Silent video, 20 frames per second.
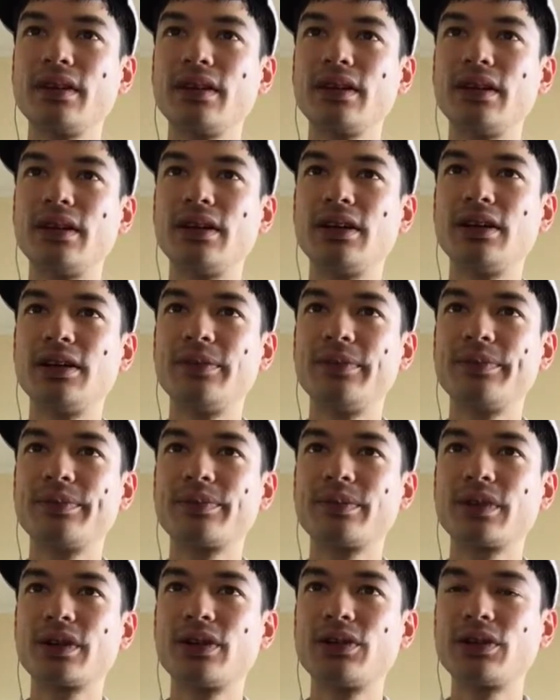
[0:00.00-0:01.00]
Um,
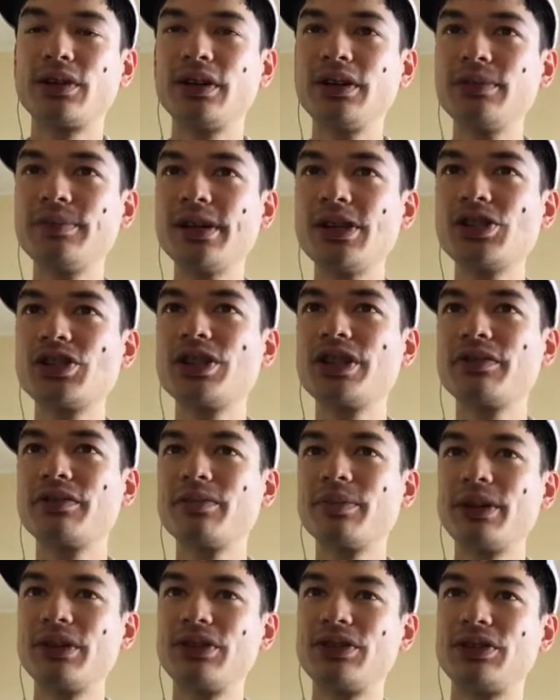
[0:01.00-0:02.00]
so I didn't mention
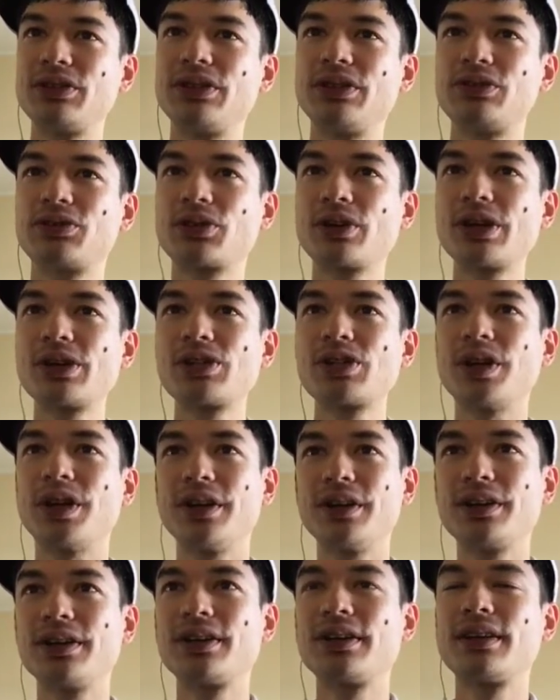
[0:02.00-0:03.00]
everybody's uh, strike
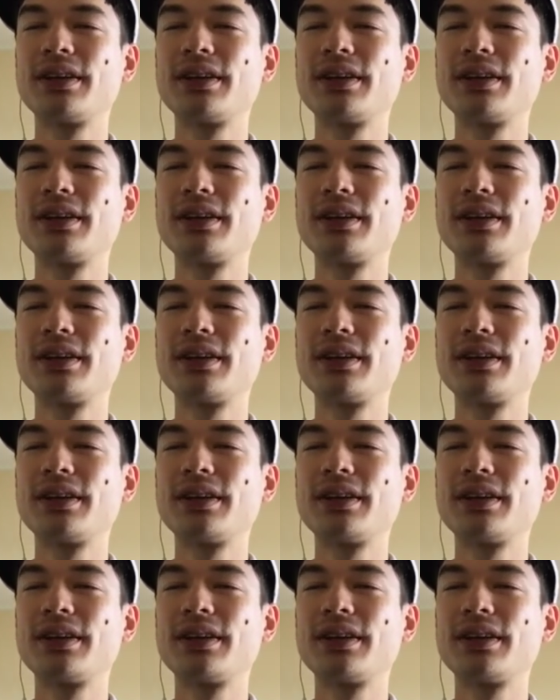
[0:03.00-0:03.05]
shot.